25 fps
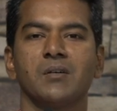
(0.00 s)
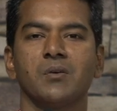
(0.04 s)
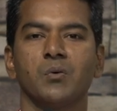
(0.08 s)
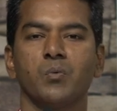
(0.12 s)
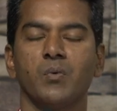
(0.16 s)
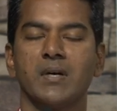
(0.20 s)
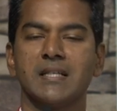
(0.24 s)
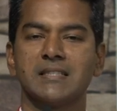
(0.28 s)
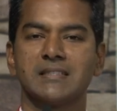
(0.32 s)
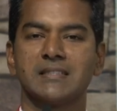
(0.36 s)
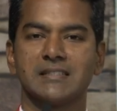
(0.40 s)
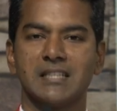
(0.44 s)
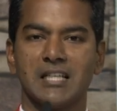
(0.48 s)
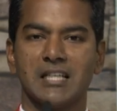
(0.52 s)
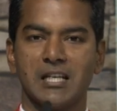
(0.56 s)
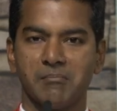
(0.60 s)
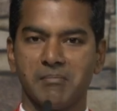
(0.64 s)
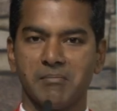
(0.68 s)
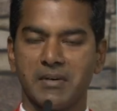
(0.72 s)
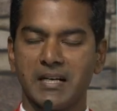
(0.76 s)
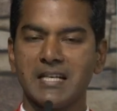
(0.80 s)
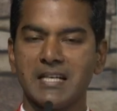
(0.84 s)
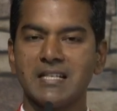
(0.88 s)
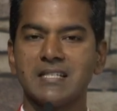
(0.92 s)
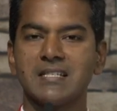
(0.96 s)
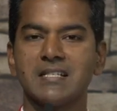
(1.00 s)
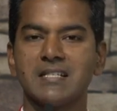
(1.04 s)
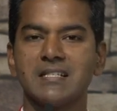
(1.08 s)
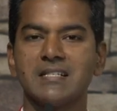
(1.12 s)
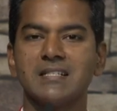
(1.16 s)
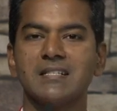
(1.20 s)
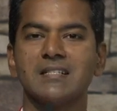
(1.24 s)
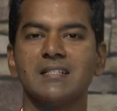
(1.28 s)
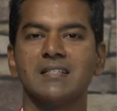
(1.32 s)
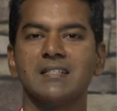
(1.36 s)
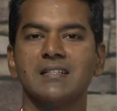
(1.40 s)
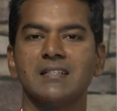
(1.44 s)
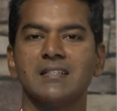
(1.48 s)
we celebrated
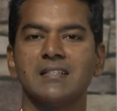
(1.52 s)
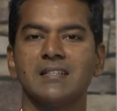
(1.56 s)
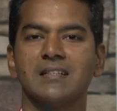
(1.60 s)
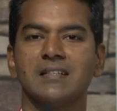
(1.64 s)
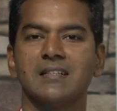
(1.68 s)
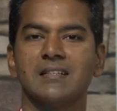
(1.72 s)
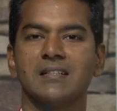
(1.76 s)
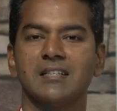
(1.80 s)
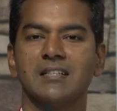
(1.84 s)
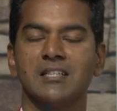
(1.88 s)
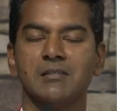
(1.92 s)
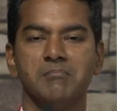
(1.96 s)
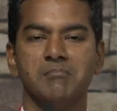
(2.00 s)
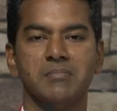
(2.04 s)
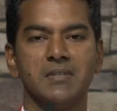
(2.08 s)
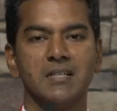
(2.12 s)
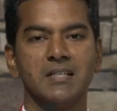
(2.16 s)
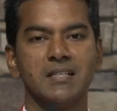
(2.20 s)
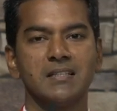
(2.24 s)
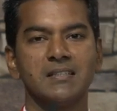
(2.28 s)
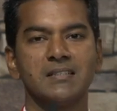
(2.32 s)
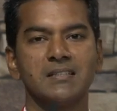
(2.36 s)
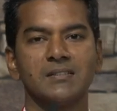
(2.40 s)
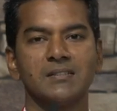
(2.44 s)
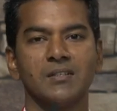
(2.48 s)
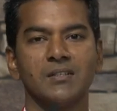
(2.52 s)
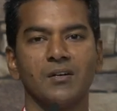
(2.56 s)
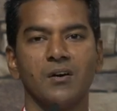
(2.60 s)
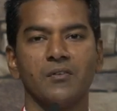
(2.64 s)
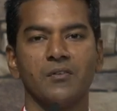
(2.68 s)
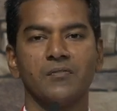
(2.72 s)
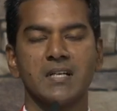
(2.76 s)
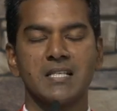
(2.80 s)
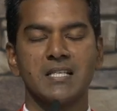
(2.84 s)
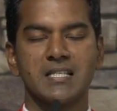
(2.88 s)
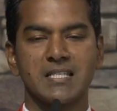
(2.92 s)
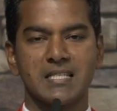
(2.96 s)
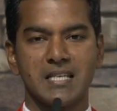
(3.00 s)
the birth of
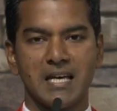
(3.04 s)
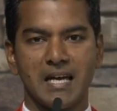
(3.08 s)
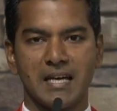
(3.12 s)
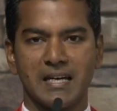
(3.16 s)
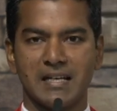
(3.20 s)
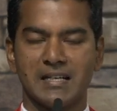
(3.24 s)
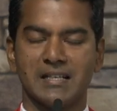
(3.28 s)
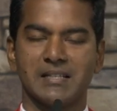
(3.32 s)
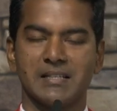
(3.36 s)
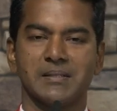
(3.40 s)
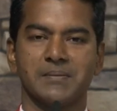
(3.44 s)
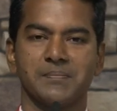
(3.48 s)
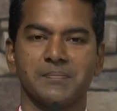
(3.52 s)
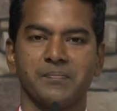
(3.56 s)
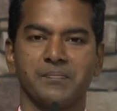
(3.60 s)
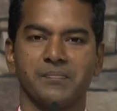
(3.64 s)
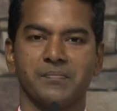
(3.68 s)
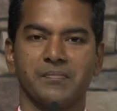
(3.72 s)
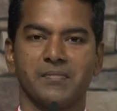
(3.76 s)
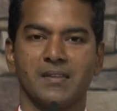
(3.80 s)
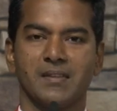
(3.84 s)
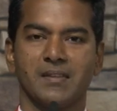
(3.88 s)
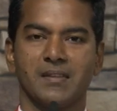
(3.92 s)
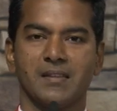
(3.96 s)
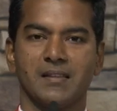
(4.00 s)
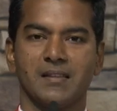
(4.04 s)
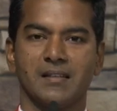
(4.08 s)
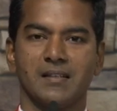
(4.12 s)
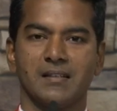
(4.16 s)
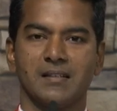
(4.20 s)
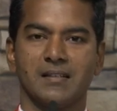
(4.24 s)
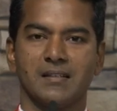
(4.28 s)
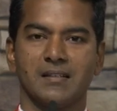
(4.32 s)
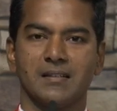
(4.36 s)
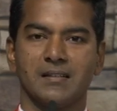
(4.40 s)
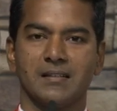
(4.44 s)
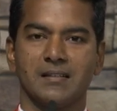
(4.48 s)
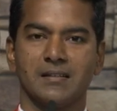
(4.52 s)
a child,
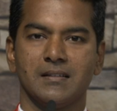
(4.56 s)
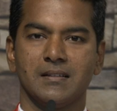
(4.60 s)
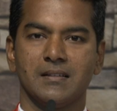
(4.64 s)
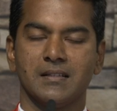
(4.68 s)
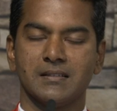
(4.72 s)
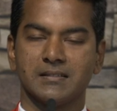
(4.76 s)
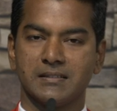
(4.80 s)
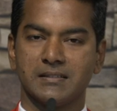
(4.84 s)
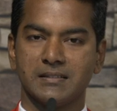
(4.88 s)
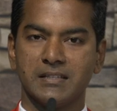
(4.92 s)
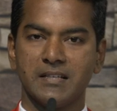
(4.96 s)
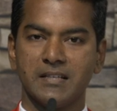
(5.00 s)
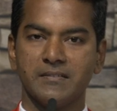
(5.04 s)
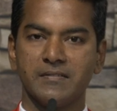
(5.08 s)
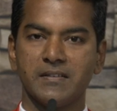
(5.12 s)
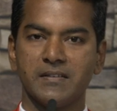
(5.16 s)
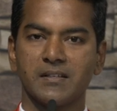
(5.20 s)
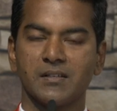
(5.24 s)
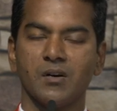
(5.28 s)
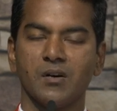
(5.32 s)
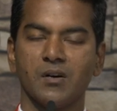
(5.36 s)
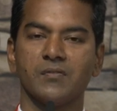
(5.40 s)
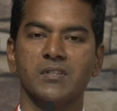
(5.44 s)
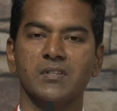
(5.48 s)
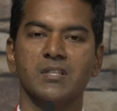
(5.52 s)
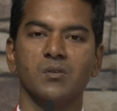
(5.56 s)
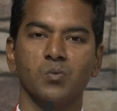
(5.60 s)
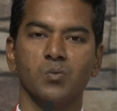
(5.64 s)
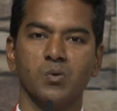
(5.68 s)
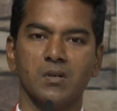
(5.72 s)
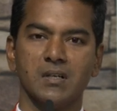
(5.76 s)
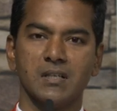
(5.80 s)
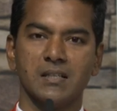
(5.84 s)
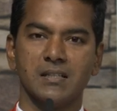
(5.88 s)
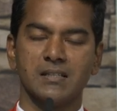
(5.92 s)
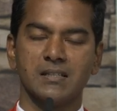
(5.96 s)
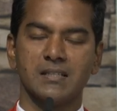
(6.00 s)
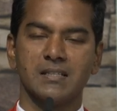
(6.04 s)
the Savior of the
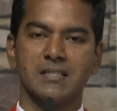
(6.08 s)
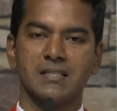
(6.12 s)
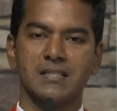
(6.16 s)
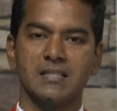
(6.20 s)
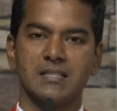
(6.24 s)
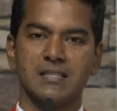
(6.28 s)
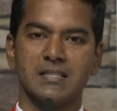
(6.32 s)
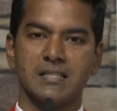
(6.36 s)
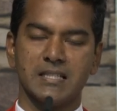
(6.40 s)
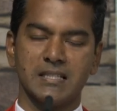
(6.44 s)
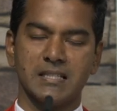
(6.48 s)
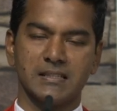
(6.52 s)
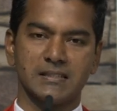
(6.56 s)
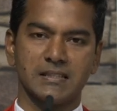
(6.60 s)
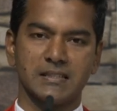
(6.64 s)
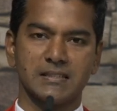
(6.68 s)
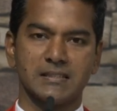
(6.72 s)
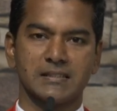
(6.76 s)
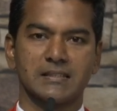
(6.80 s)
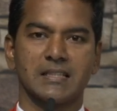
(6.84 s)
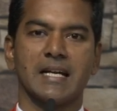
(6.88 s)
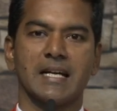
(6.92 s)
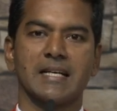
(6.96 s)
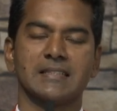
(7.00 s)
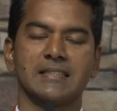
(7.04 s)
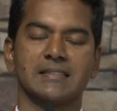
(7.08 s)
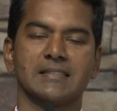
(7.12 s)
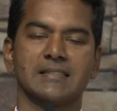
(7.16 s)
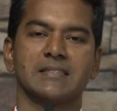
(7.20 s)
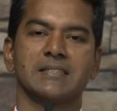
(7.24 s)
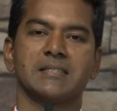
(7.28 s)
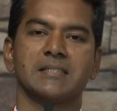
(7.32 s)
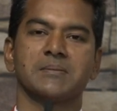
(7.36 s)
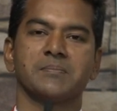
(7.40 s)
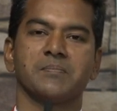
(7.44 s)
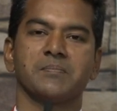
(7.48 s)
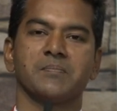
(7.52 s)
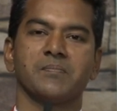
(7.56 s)
world, Jesus Christ.